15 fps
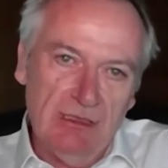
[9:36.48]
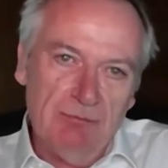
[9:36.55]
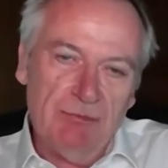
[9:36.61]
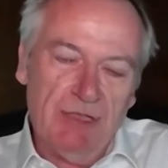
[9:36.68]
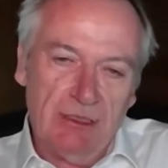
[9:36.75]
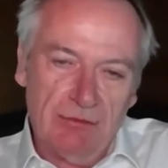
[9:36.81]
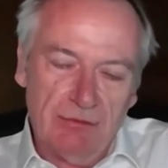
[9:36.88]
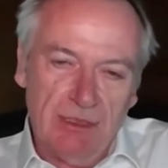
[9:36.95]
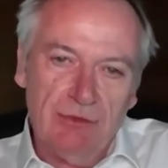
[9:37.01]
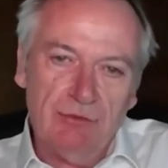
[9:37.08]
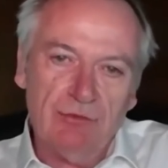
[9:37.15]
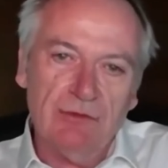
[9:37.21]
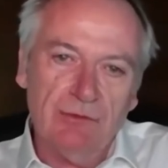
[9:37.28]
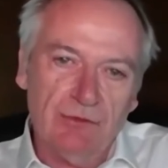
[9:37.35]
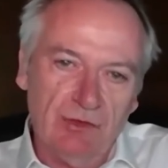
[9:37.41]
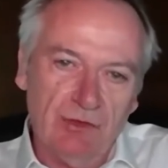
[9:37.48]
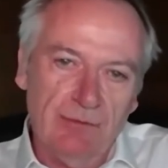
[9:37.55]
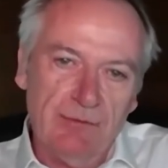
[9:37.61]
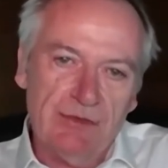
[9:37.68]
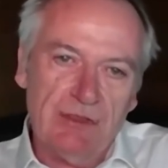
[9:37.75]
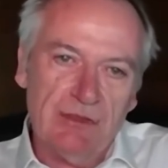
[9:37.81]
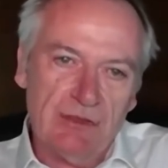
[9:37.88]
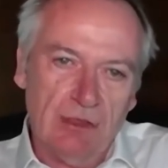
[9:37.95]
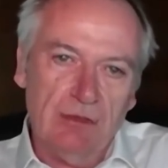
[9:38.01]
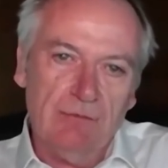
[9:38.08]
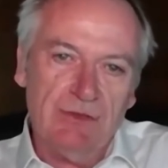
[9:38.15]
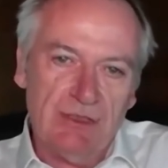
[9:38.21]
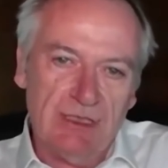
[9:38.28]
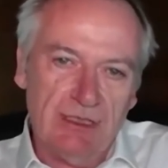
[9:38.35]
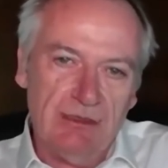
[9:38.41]
migration of services over
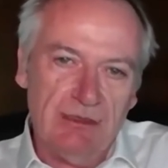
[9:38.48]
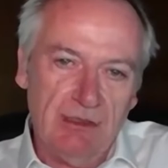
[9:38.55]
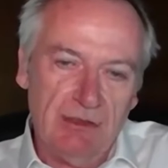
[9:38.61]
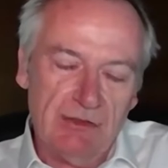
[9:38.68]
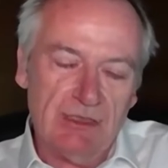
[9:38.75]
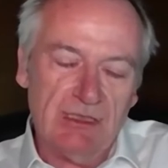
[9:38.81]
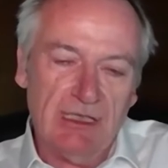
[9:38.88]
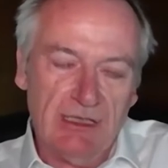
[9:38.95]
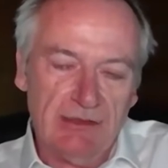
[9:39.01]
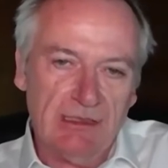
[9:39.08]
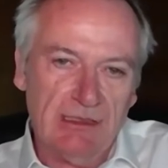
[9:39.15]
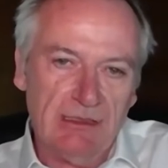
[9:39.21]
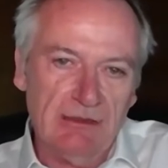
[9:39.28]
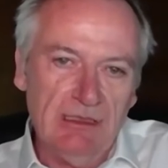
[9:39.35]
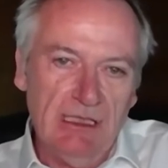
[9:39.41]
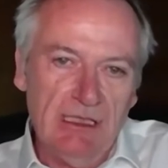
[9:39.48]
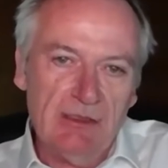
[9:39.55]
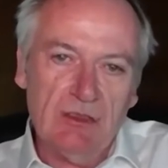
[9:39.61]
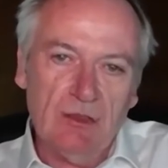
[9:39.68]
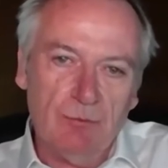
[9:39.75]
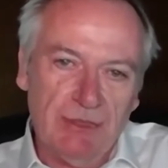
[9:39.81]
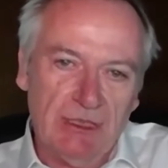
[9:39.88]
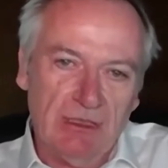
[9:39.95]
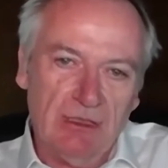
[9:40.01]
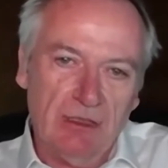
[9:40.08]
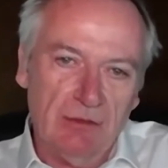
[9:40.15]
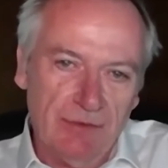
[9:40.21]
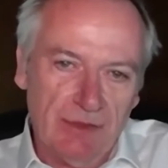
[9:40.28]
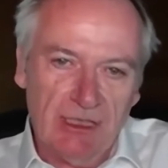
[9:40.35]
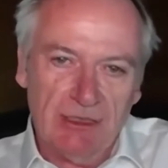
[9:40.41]
10 years to get there. It's not been an
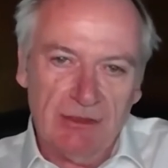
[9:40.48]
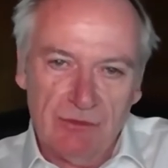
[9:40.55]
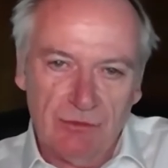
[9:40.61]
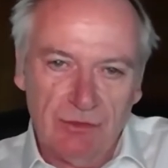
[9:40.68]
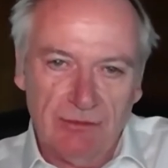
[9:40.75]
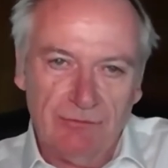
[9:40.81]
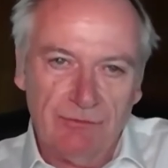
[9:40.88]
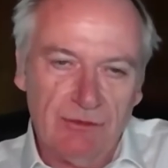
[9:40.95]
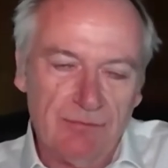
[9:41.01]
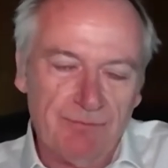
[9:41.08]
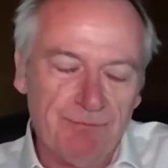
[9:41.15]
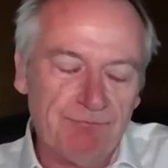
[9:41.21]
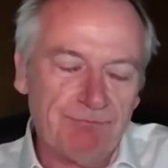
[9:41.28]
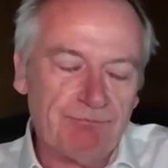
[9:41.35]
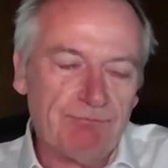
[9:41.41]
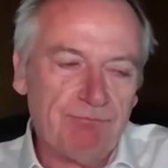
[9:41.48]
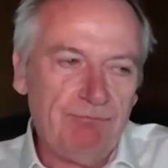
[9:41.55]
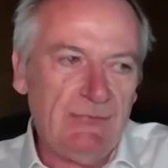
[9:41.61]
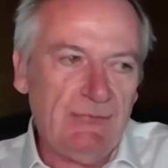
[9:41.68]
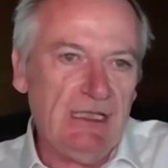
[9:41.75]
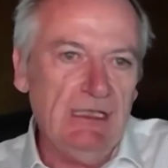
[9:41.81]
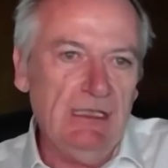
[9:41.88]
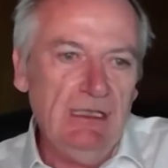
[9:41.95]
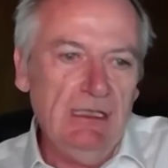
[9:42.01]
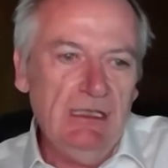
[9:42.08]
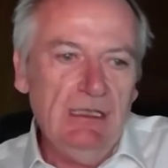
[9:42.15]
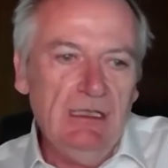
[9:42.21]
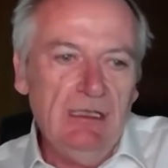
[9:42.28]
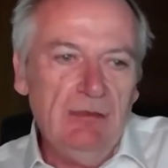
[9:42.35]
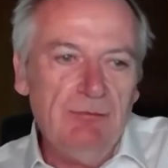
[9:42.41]
overnight shift.
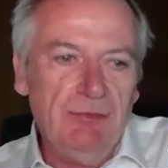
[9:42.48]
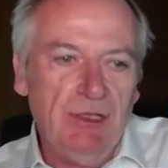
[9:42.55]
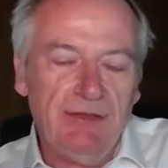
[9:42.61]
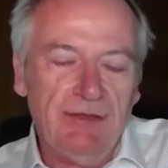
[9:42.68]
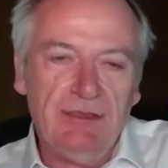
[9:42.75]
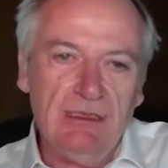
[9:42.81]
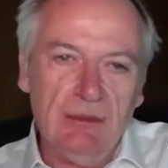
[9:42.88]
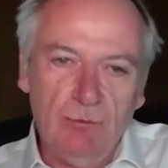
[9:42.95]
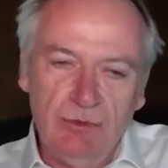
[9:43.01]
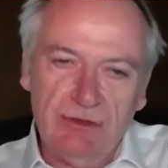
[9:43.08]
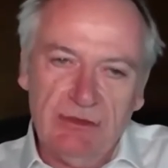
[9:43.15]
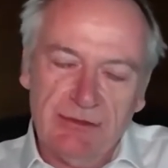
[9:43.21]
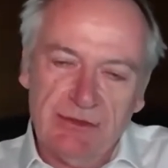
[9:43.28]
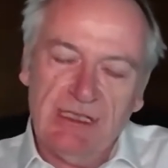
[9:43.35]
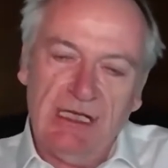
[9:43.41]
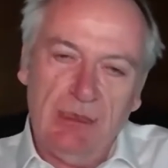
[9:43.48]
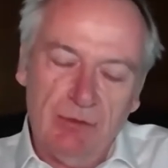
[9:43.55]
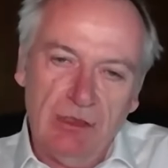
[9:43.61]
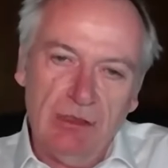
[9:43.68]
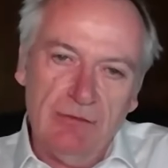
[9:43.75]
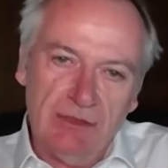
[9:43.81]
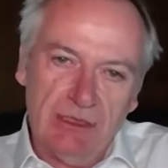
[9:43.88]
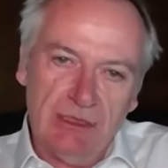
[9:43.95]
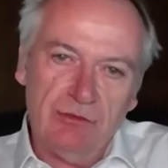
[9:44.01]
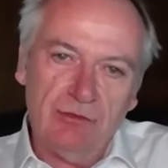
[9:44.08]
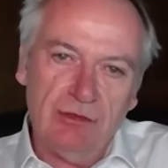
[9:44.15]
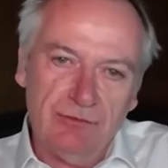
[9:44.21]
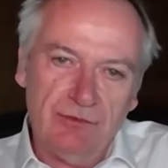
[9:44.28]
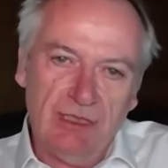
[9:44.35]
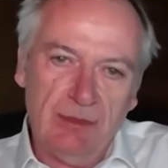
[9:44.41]
But I think there is now an overnight
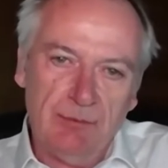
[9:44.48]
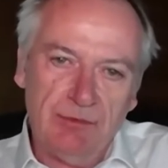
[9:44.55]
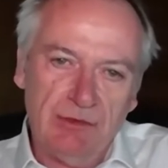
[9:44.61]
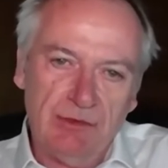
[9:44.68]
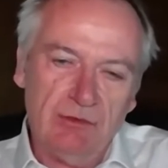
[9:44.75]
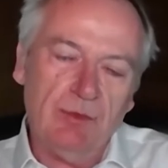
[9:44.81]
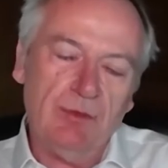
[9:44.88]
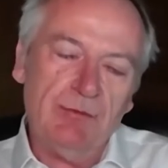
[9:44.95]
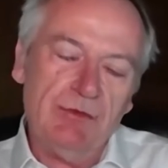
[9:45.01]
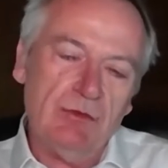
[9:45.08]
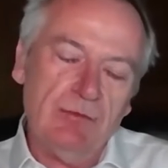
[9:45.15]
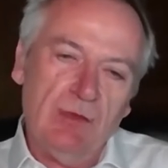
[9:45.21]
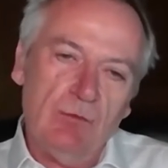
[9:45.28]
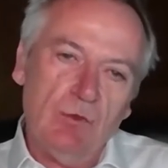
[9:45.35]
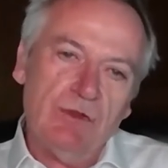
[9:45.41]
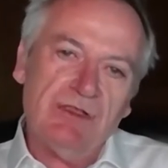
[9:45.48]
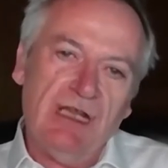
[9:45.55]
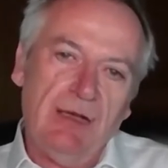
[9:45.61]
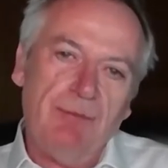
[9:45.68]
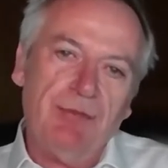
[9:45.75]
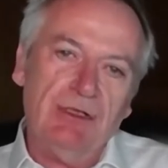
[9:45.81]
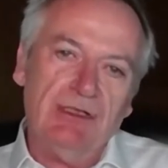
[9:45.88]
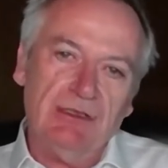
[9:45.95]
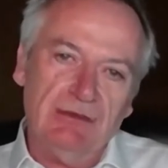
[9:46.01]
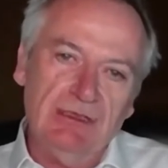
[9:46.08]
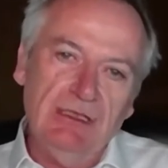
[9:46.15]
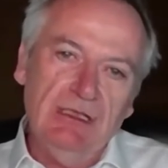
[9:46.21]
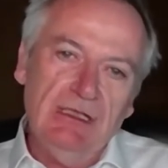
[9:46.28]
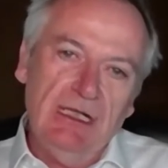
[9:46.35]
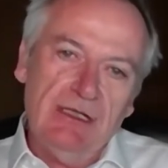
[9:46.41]
shift happening. So when we talk about what's happening,
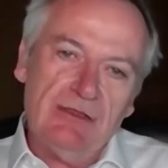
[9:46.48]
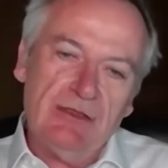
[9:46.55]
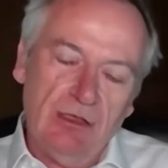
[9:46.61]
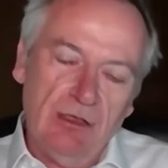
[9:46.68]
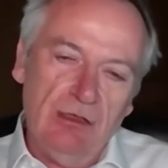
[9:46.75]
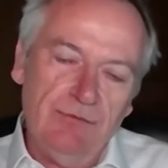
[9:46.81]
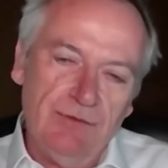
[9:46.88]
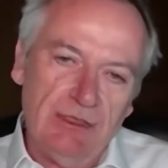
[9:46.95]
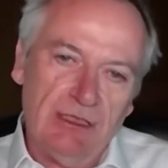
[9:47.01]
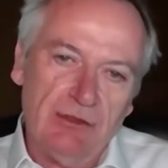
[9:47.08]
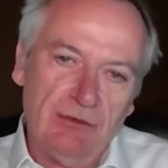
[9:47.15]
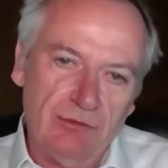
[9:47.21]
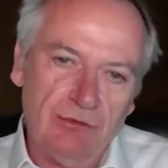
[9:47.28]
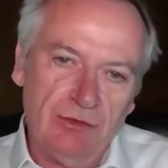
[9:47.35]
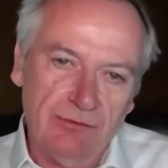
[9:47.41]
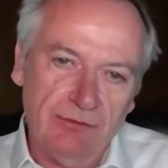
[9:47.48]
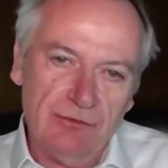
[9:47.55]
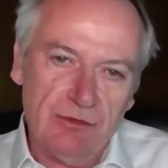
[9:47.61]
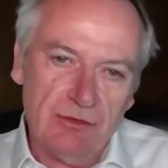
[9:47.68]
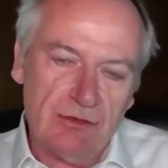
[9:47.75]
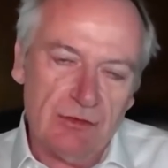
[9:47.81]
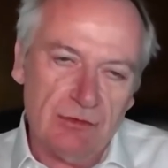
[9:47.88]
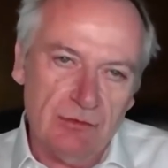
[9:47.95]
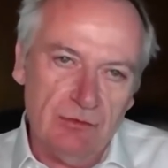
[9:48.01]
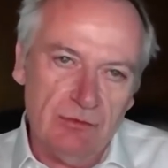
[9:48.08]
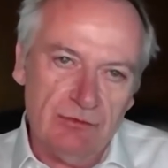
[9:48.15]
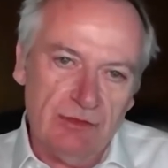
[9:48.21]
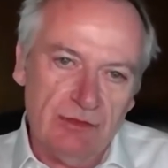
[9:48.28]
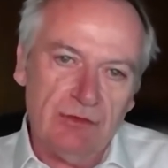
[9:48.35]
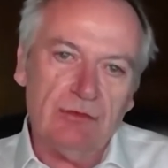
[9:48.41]
it's an overnight shift to
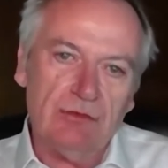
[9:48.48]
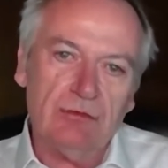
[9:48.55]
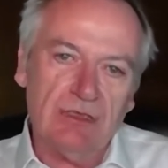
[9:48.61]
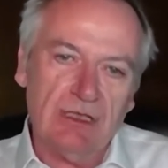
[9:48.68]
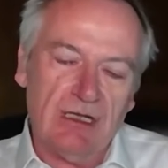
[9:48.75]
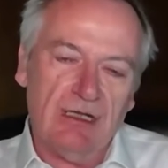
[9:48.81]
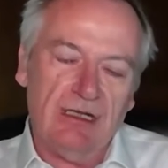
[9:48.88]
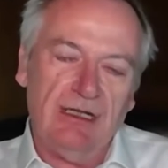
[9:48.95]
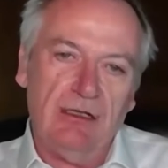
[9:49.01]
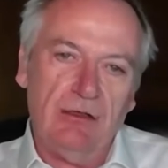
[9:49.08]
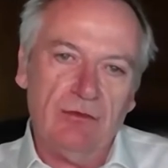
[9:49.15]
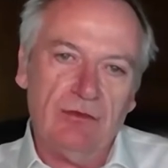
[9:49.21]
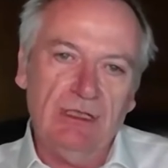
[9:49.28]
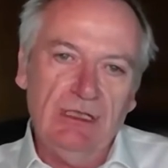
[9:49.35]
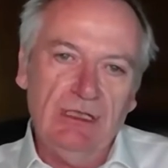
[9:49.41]
digital and cloud